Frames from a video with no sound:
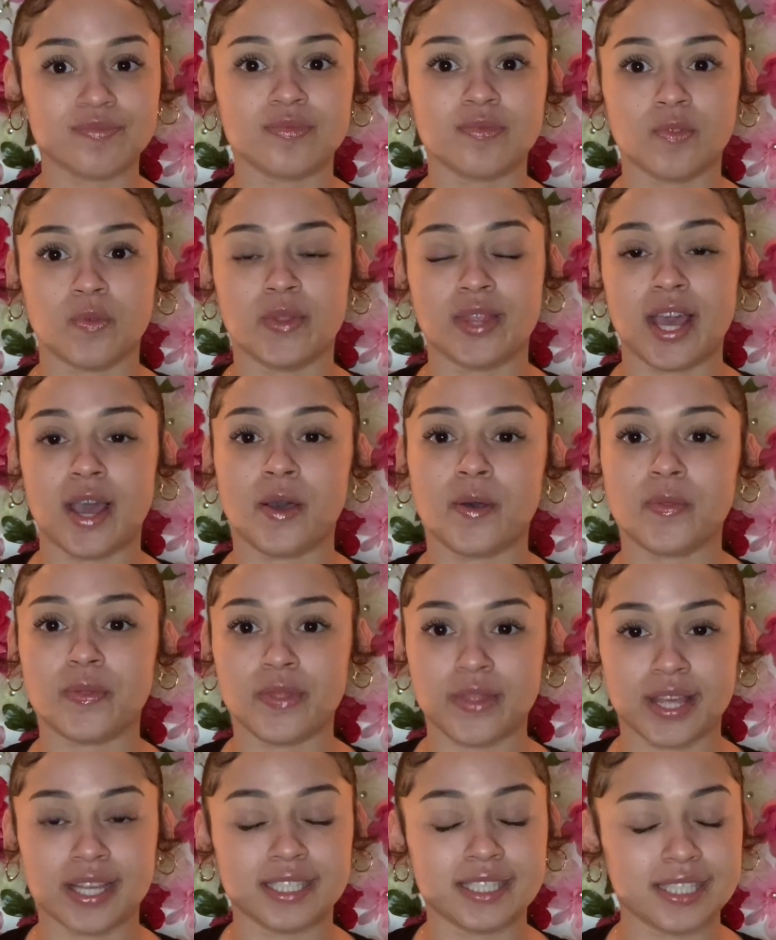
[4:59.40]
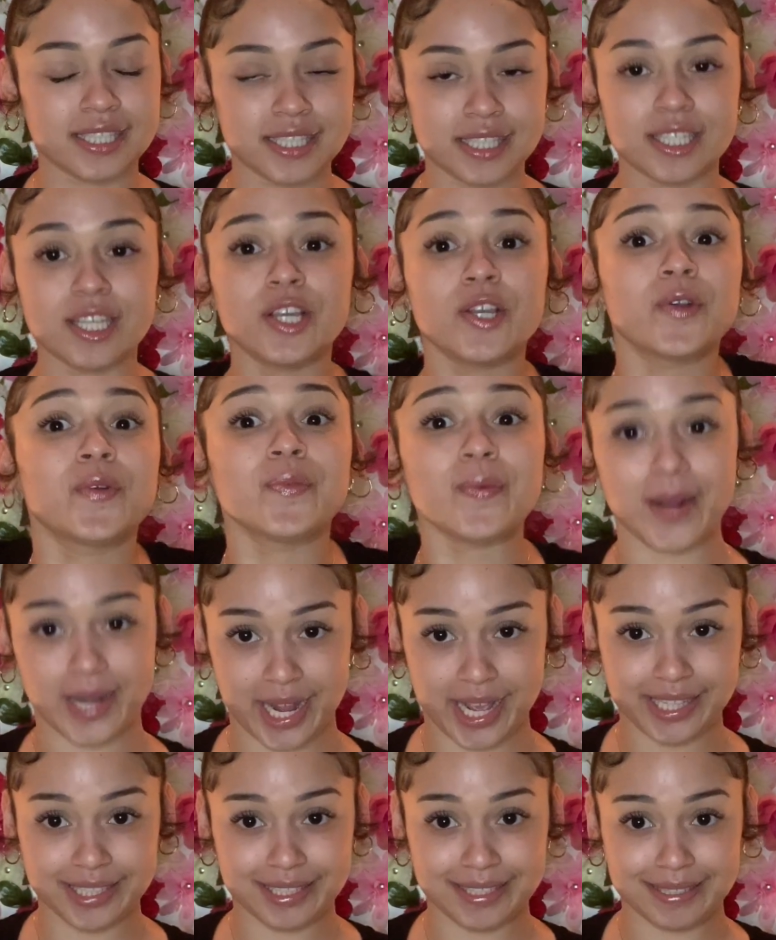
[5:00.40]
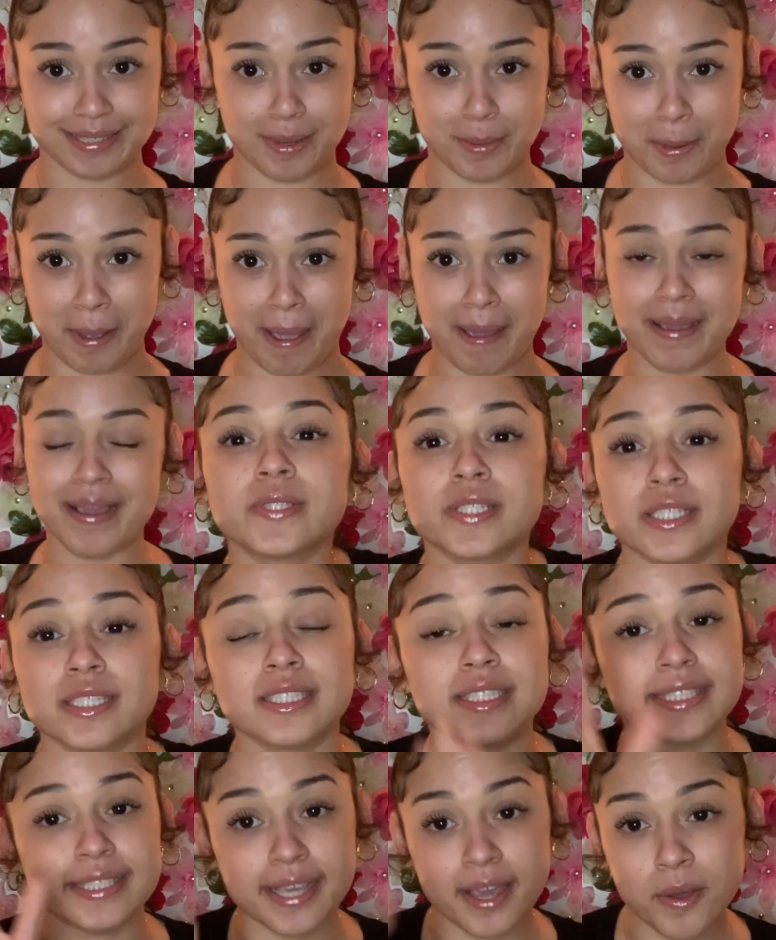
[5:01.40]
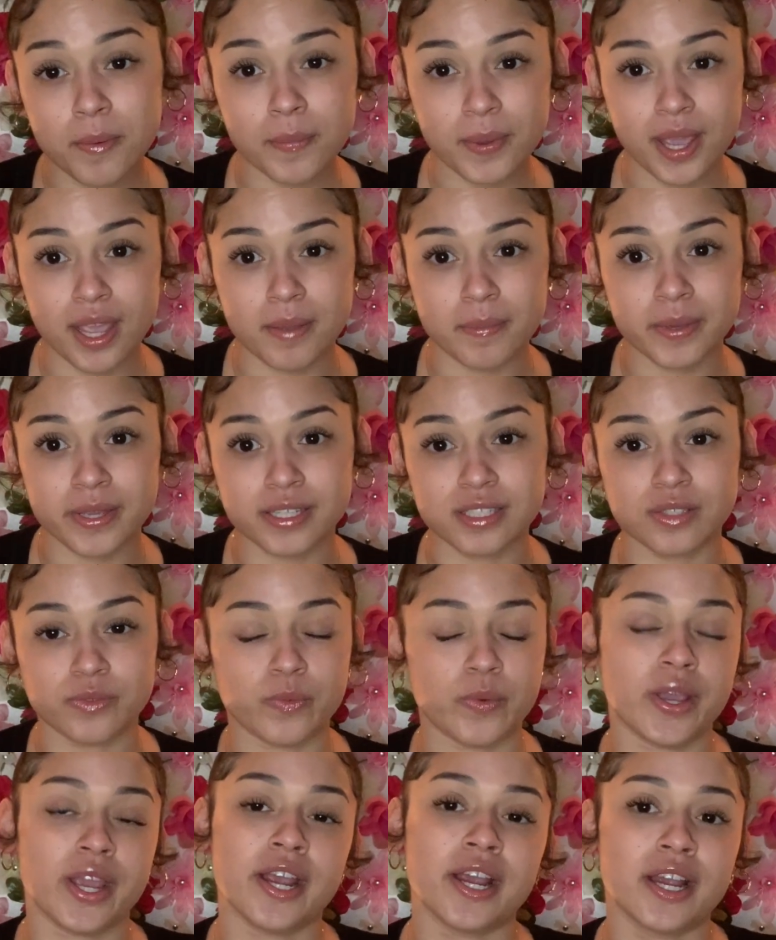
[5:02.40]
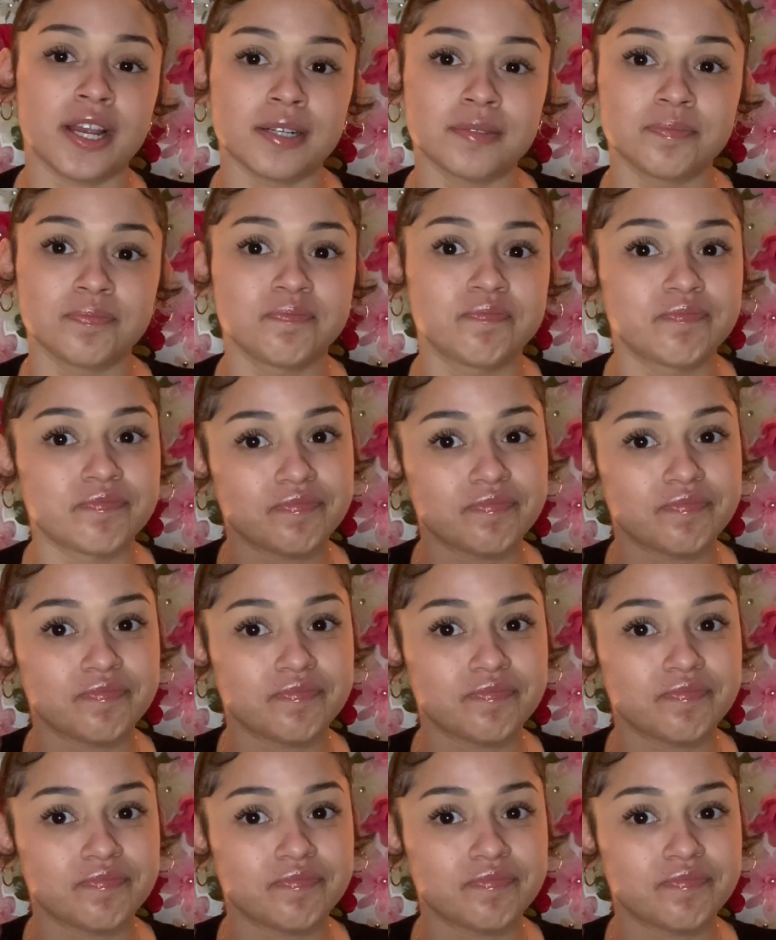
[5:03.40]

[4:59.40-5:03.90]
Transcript: without this credit, okay? See, down payment is where